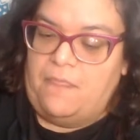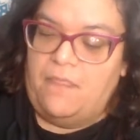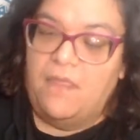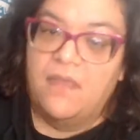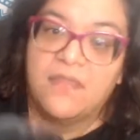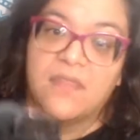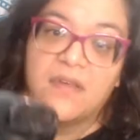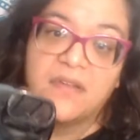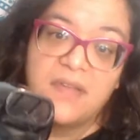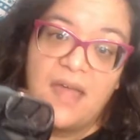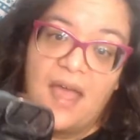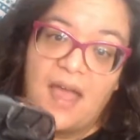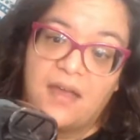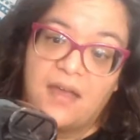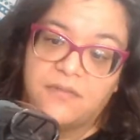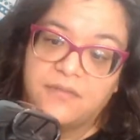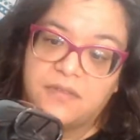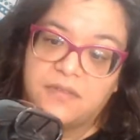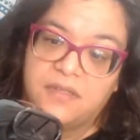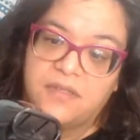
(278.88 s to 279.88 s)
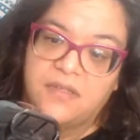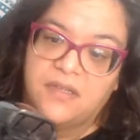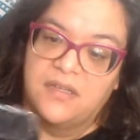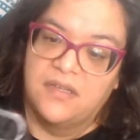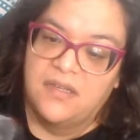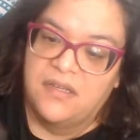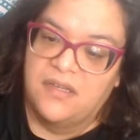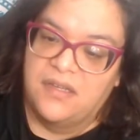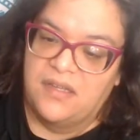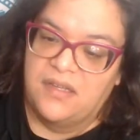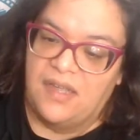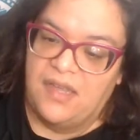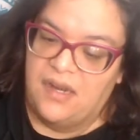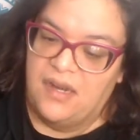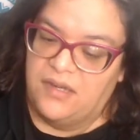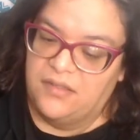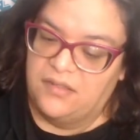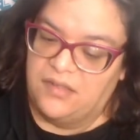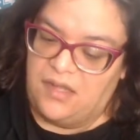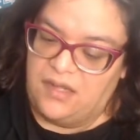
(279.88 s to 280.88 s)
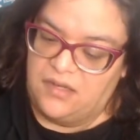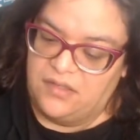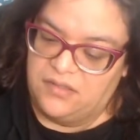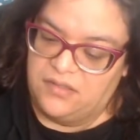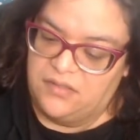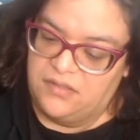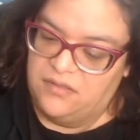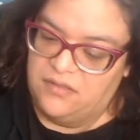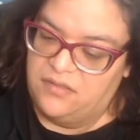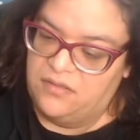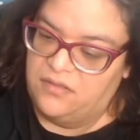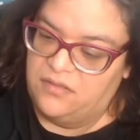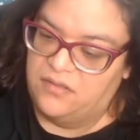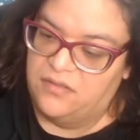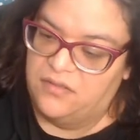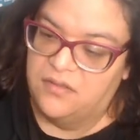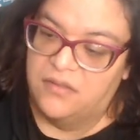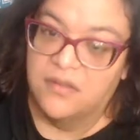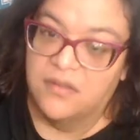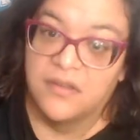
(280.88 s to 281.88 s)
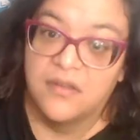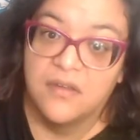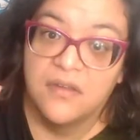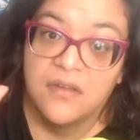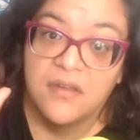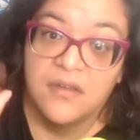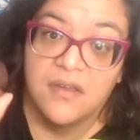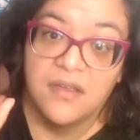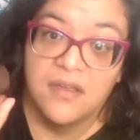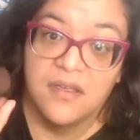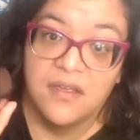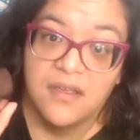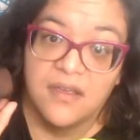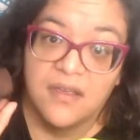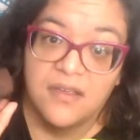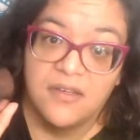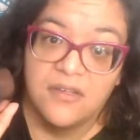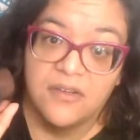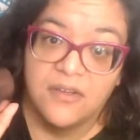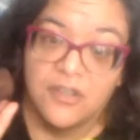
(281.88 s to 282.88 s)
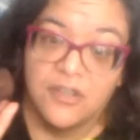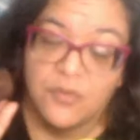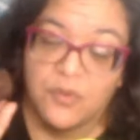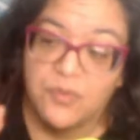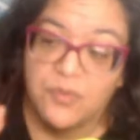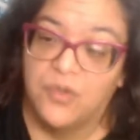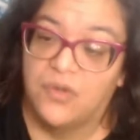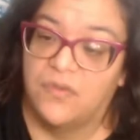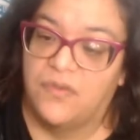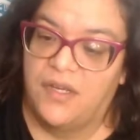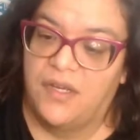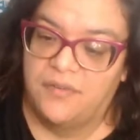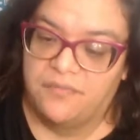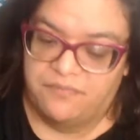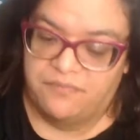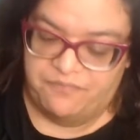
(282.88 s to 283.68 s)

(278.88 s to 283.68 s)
the left, it unlocks and you can remove it.